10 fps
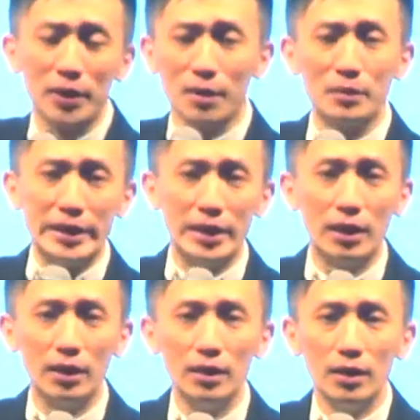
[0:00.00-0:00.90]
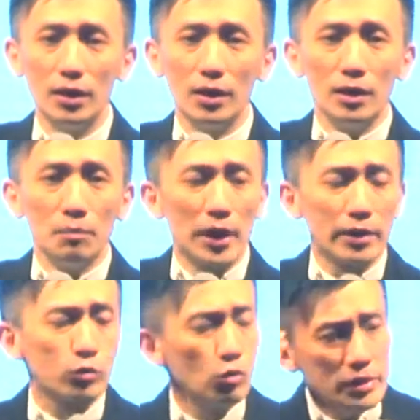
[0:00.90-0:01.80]
become leader.
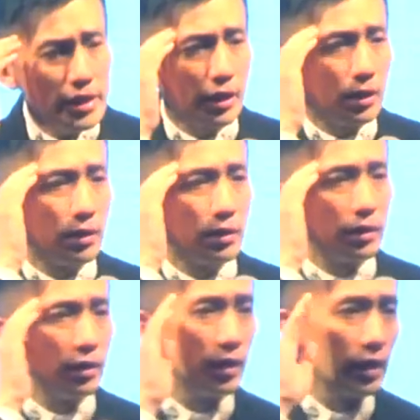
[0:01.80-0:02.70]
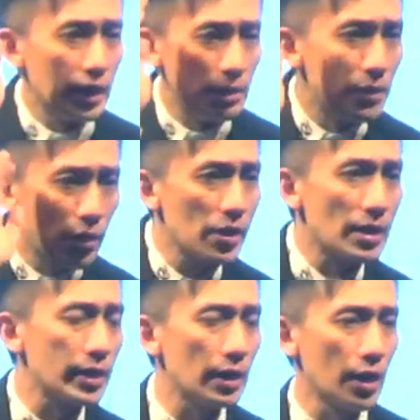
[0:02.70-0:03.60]
But to me, in my real
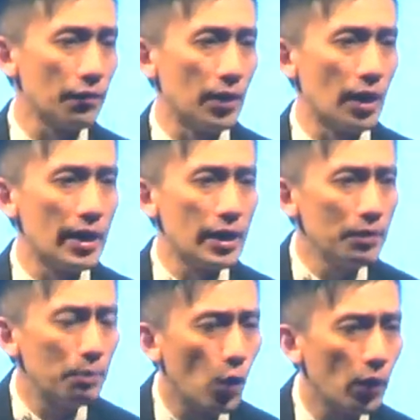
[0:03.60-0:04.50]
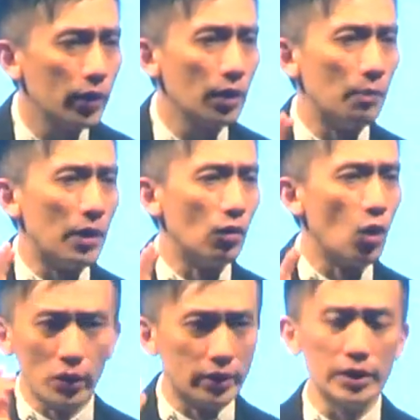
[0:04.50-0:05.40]
estate life, I never bother about
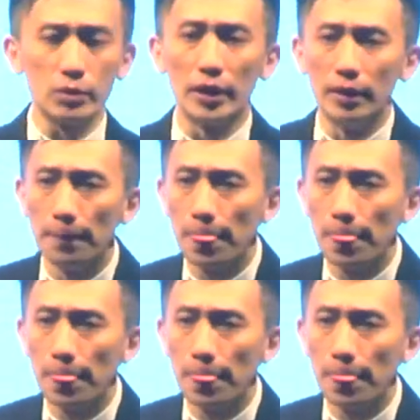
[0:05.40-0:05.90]
loyalties one.